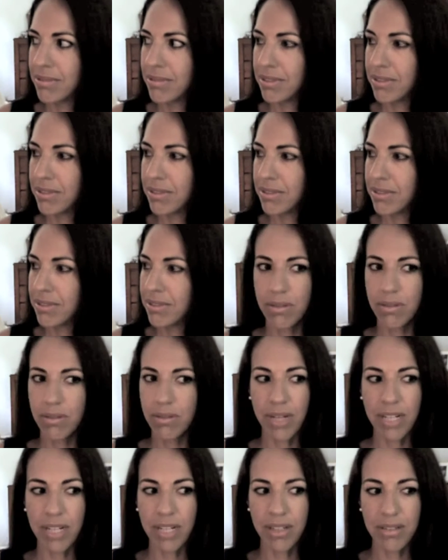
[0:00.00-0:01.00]
whoa,
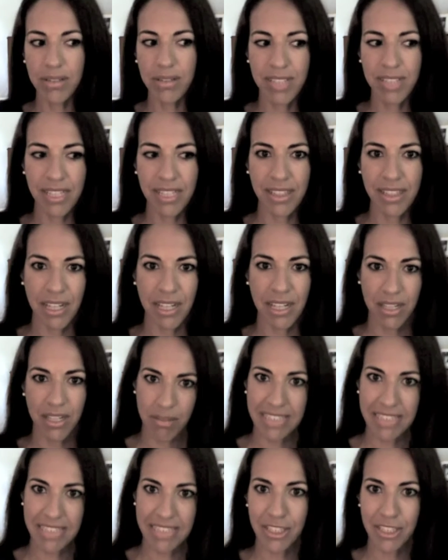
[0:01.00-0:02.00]
wow, like that caught my
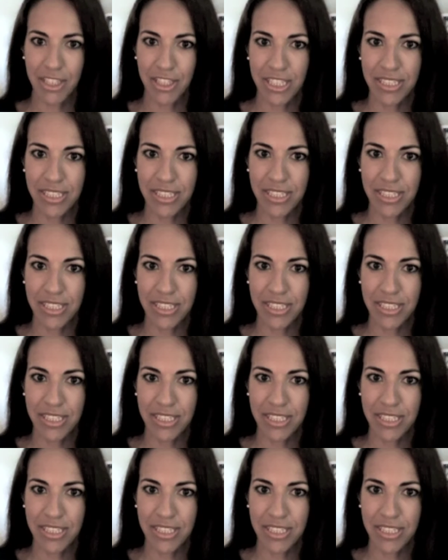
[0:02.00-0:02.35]
attention.